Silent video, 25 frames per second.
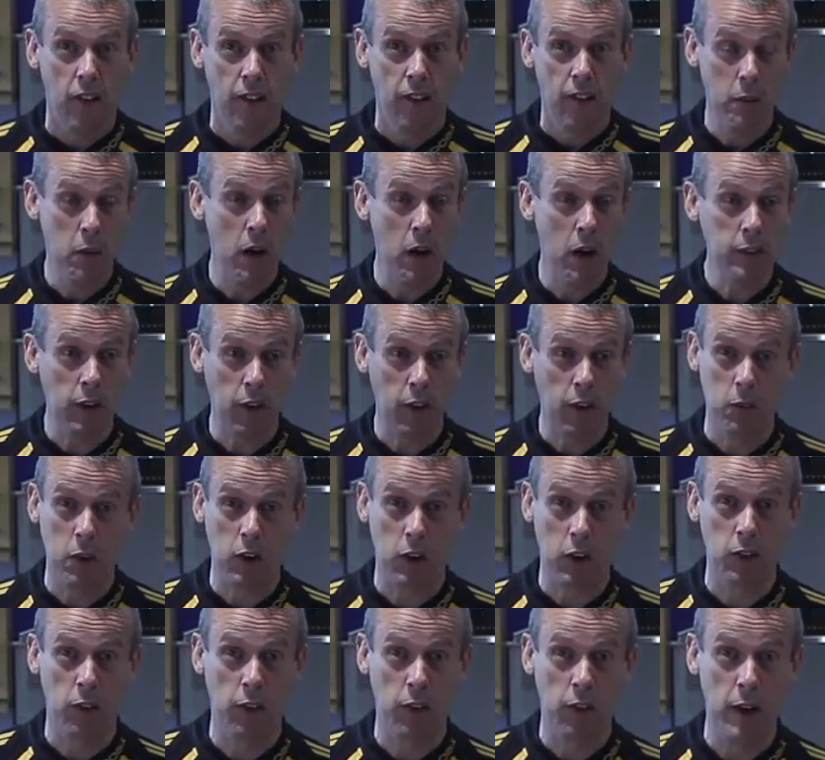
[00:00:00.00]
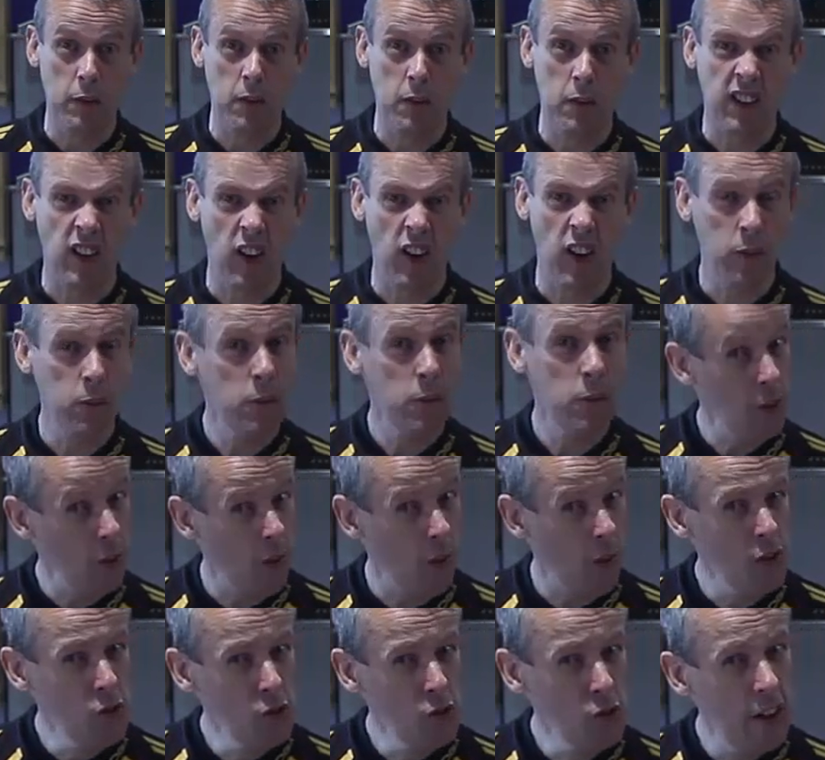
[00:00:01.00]
there might be some mushrooms down my garden, but
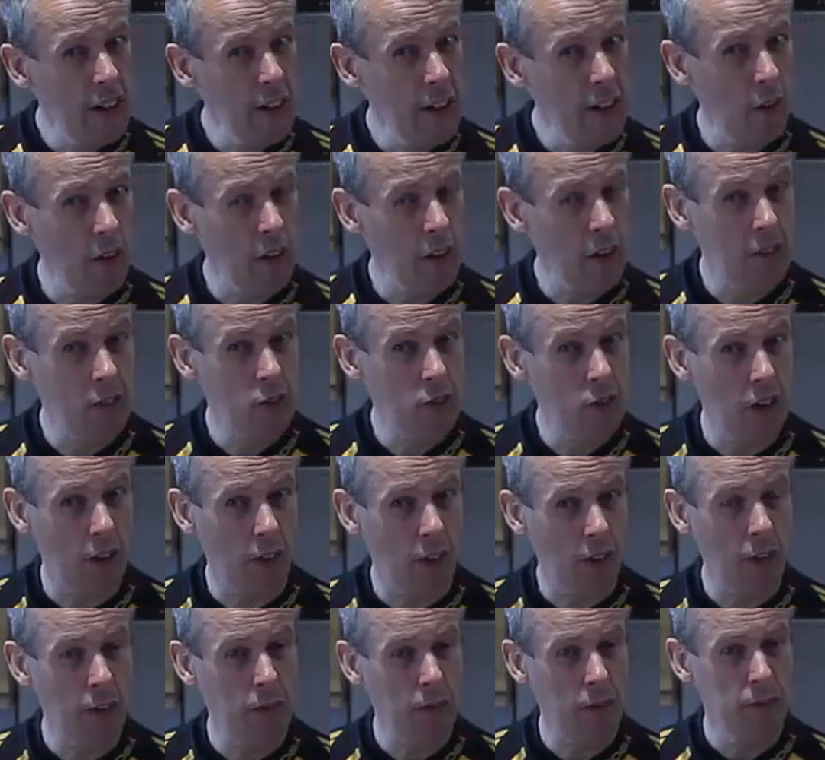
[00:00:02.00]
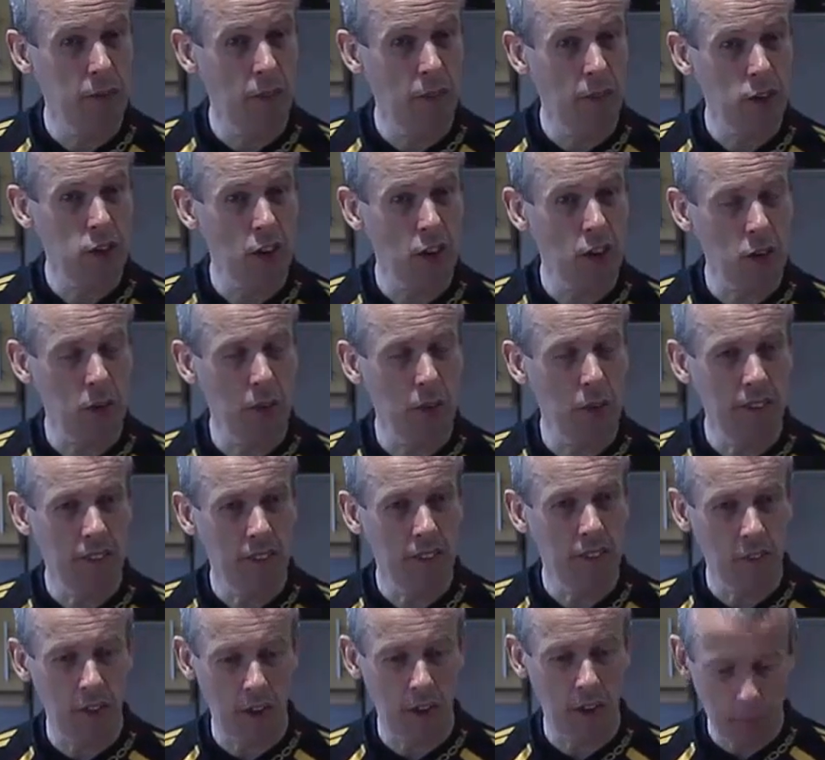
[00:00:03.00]
do I really want to trust my
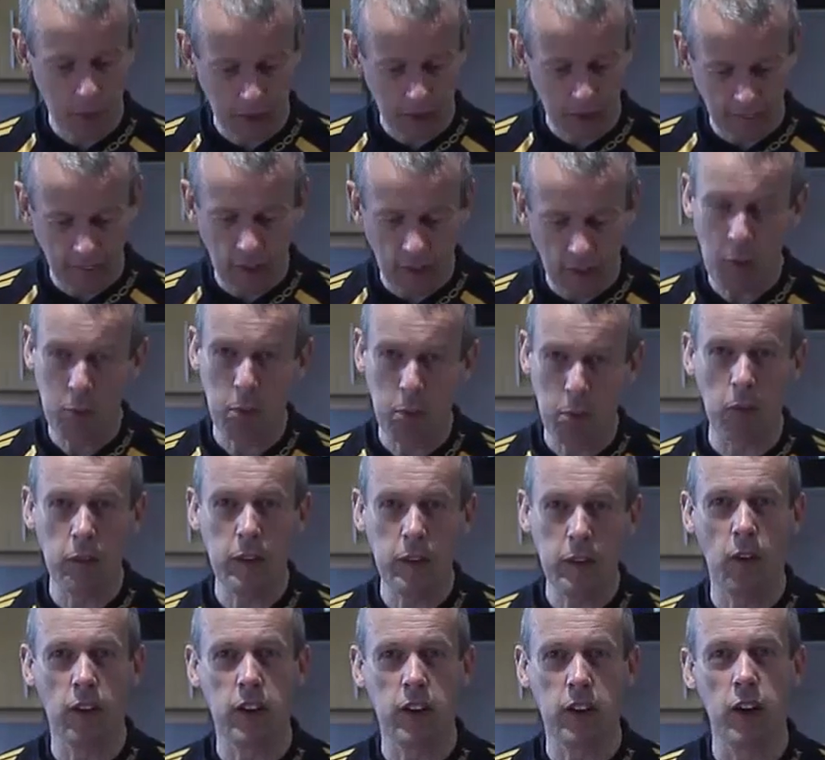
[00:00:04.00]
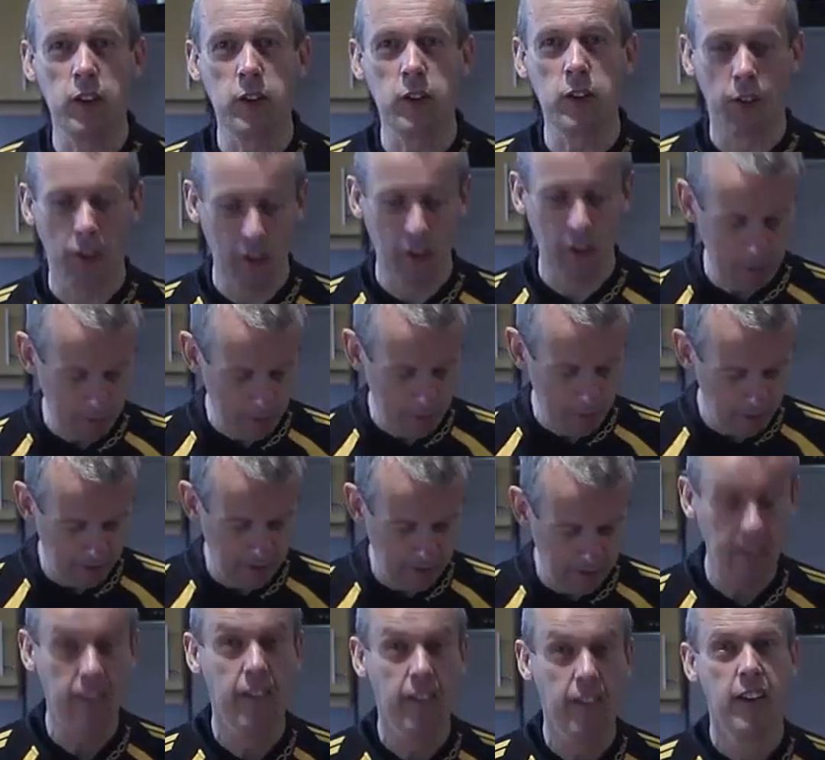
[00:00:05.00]
judgment when I'm picking those? Probably want to go to a
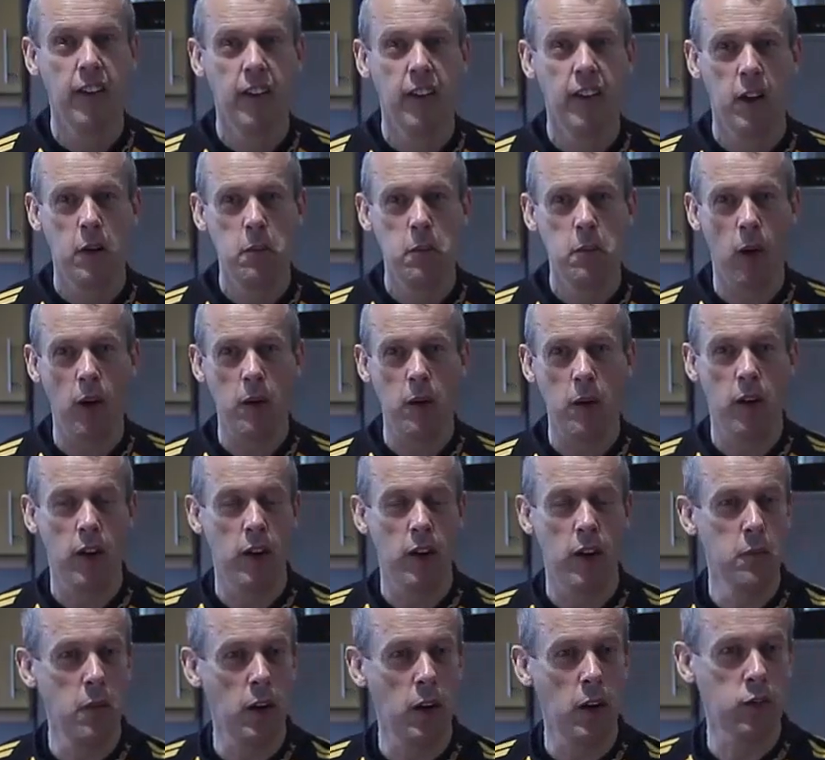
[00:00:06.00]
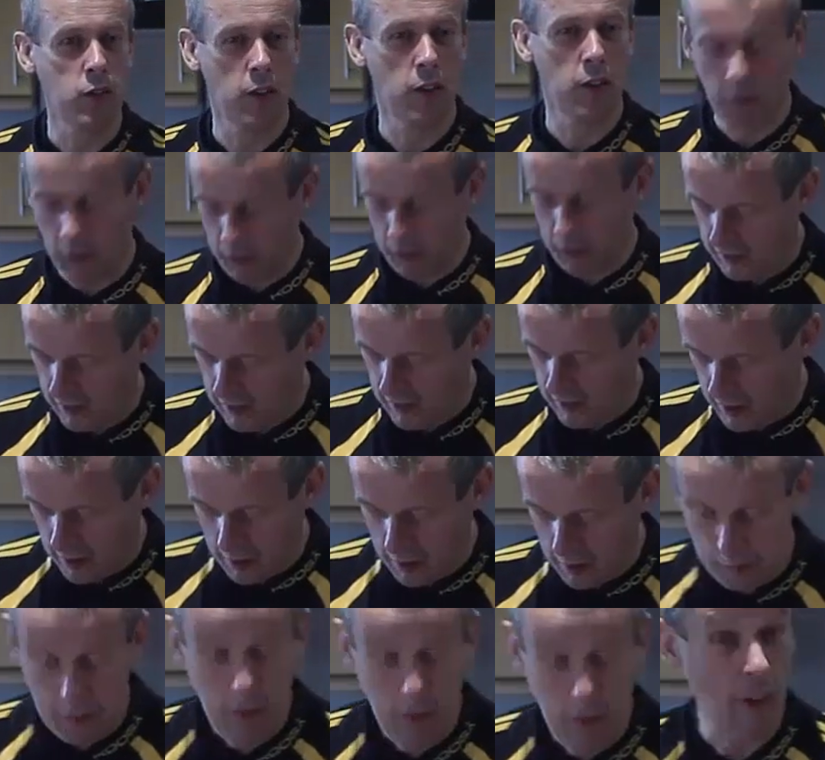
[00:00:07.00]
supermarket and buy my own mushrooms,
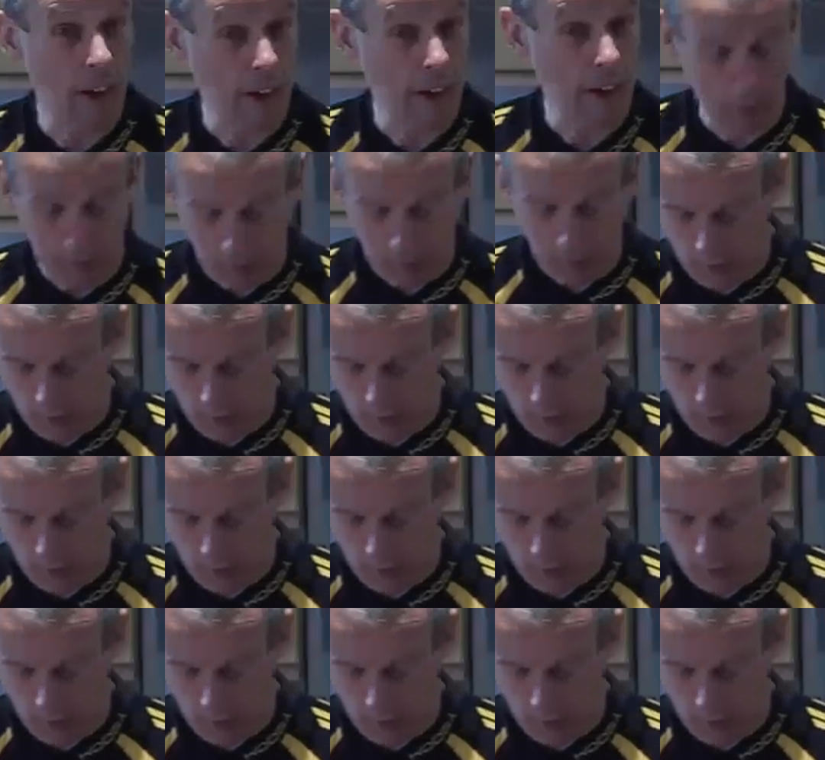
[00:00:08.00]
so, because that could be